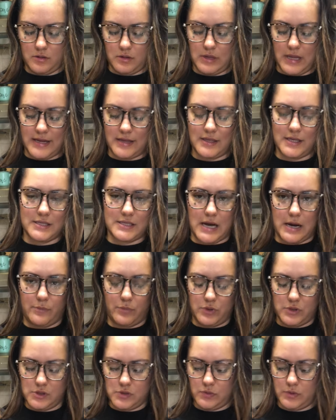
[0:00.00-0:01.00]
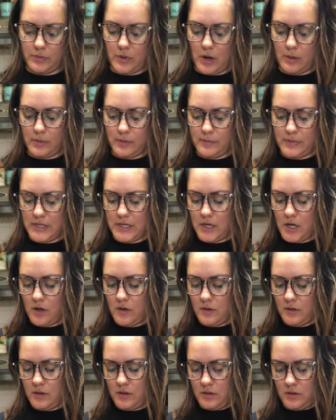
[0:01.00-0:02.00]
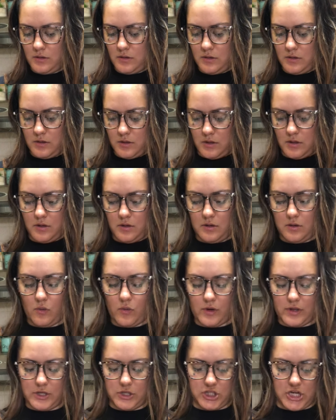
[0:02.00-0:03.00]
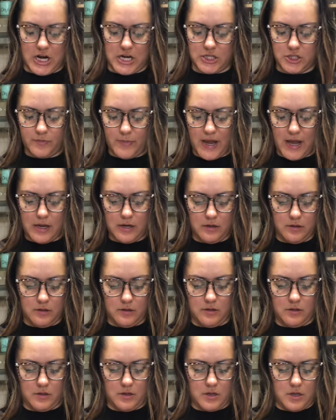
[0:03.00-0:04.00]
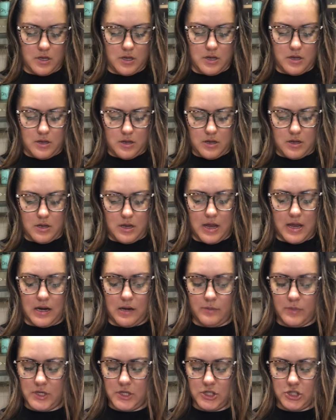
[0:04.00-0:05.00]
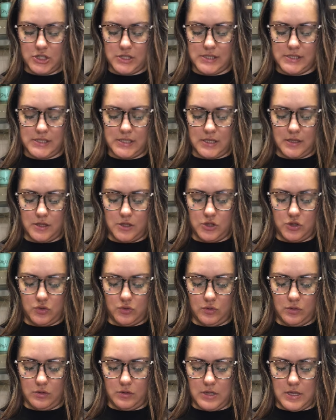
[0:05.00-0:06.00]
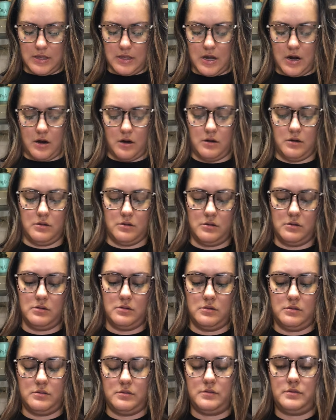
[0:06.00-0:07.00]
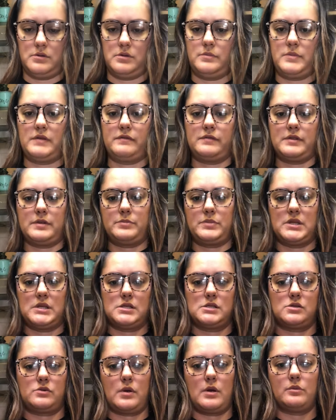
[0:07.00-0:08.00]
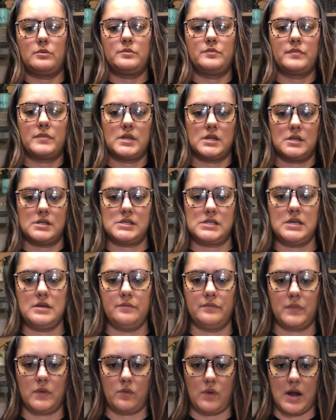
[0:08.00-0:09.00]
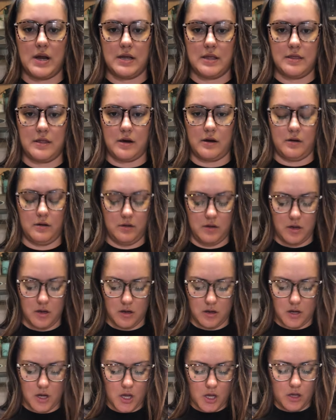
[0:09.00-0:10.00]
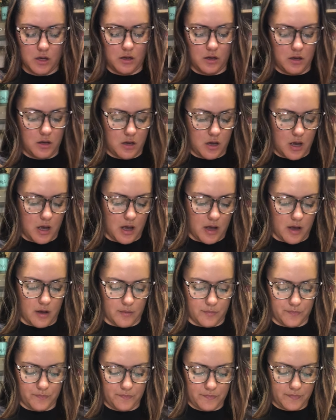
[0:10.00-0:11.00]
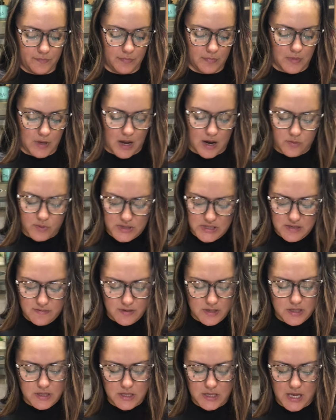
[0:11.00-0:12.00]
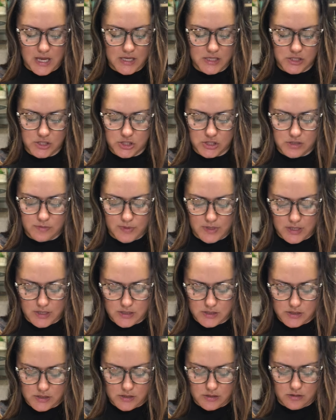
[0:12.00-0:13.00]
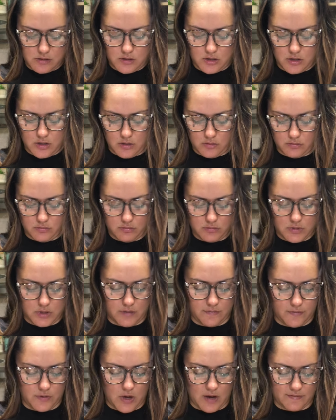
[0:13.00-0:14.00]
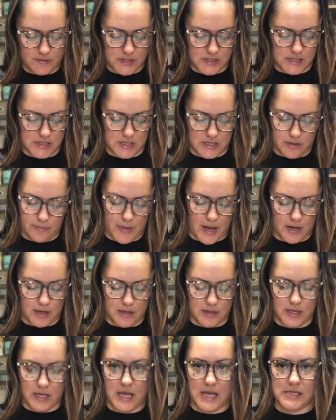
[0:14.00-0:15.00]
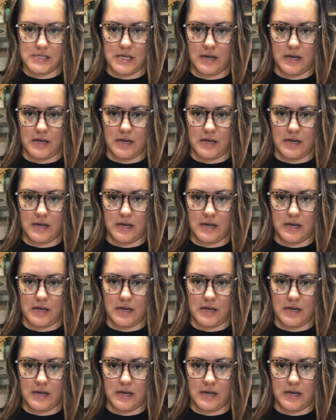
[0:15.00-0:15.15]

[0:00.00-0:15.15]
like the diapers would probably go or the change pad. And I'm gonna just stick the Jool in there. flip this around, right in there. Um, I would leave it in the case just because, you know, if you have to stick it back in the case